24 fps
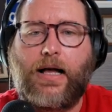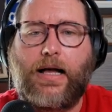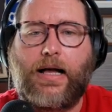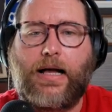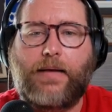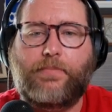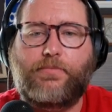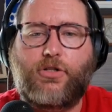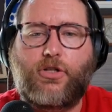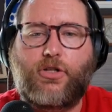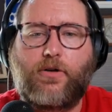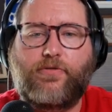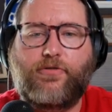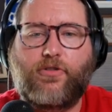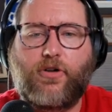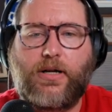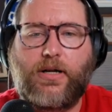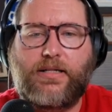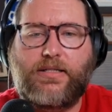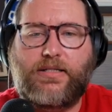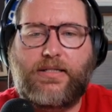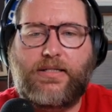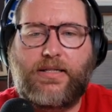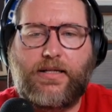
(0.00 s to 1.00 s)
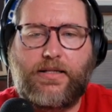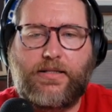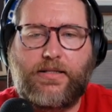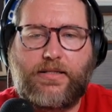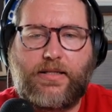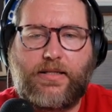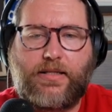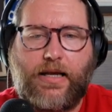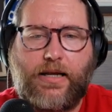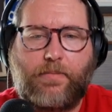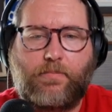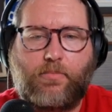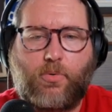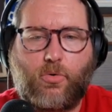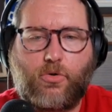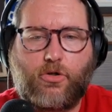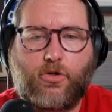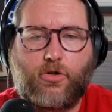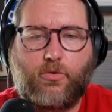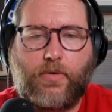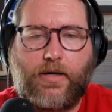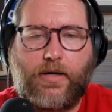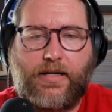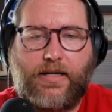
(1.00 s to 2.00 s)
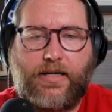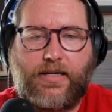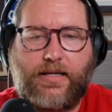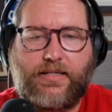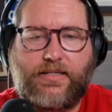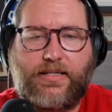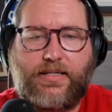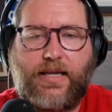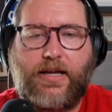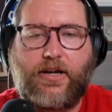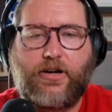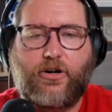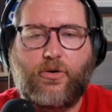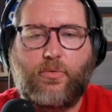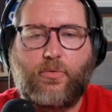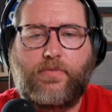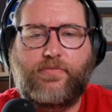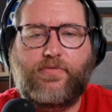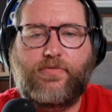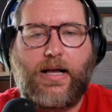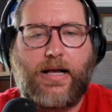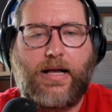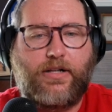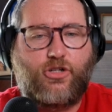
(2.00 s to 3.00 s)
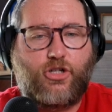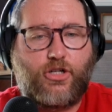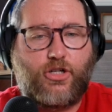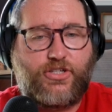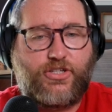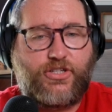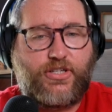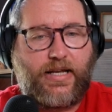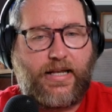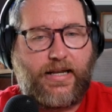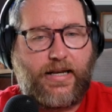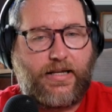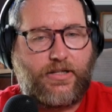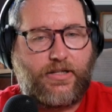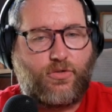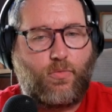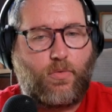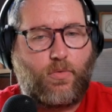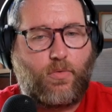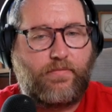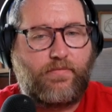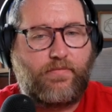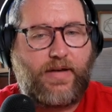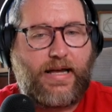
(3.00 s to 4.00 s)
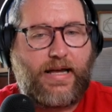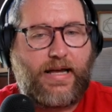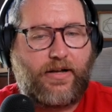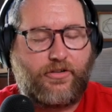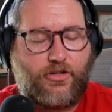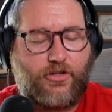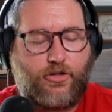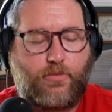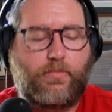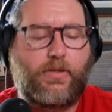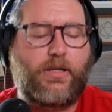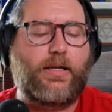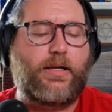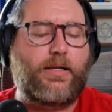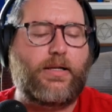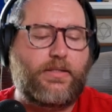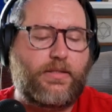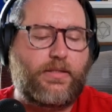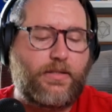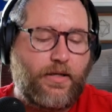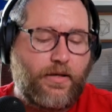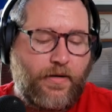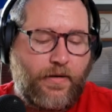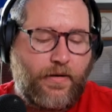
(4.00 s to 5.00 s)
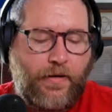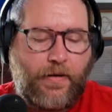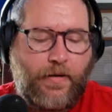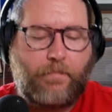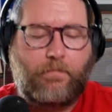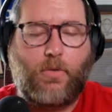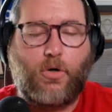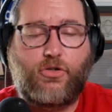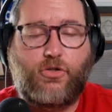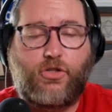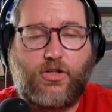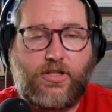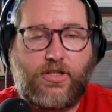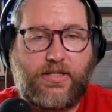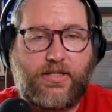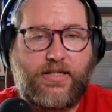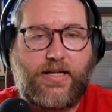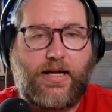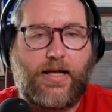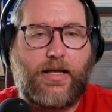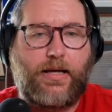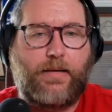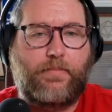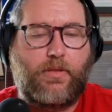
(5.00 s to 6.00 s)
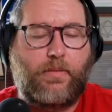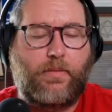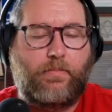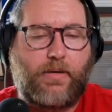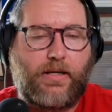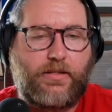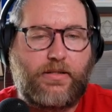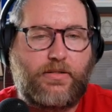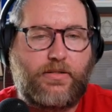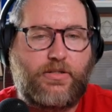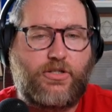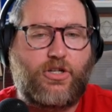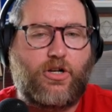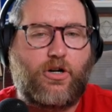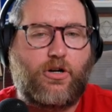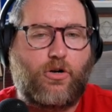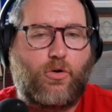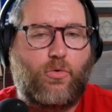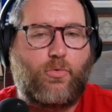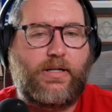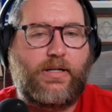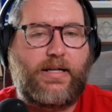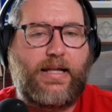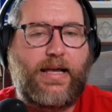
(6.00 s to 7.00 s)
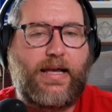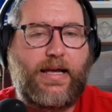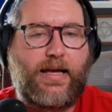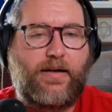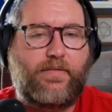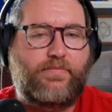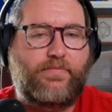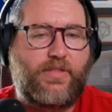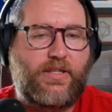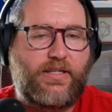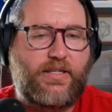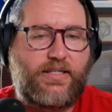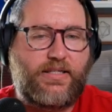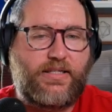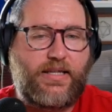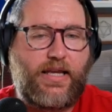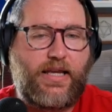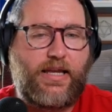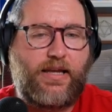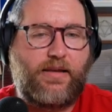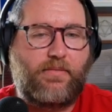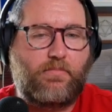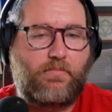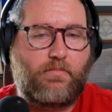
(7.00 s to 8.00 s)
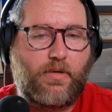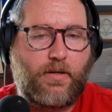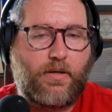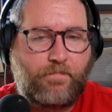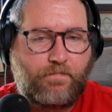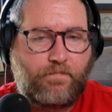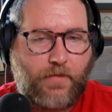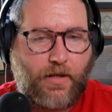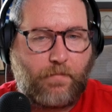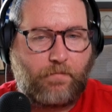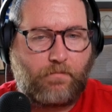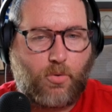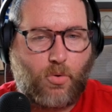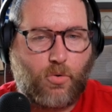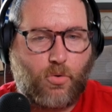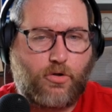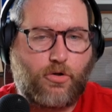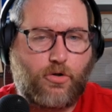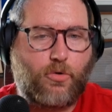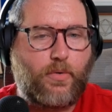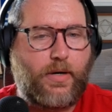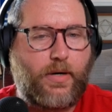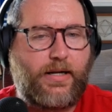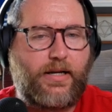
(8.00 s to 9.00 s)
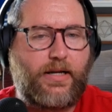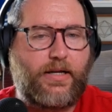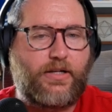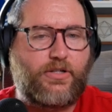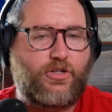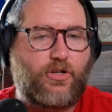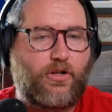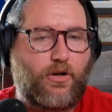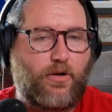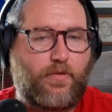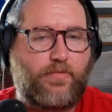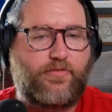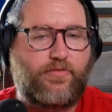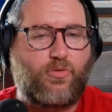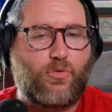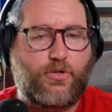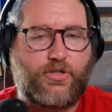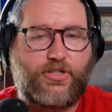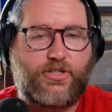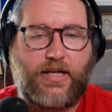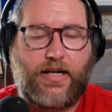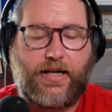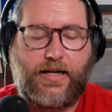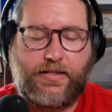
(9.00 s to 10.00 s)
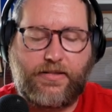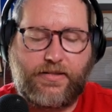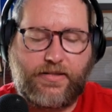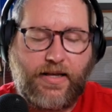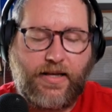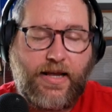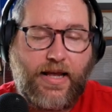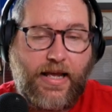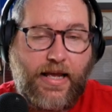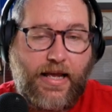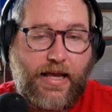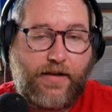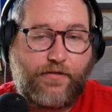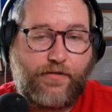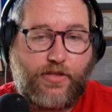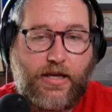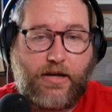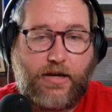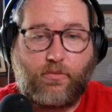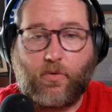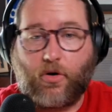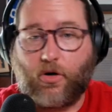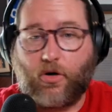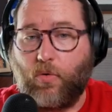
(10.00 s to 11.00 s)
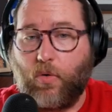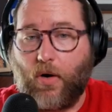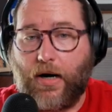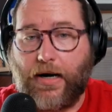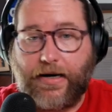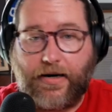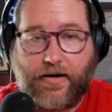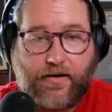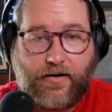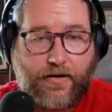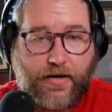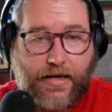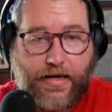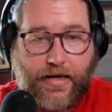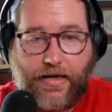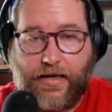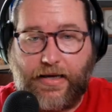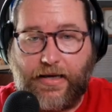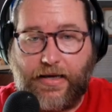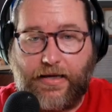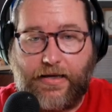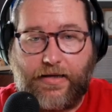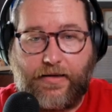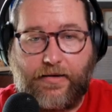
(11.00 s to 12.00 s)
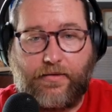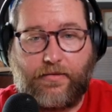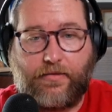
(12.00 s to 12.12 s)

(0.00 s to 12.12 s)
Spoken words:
So, for instance, like border radius here, we've got just set as one value because most of the time the buttons are going to have the same border radius on all four sides. If they require a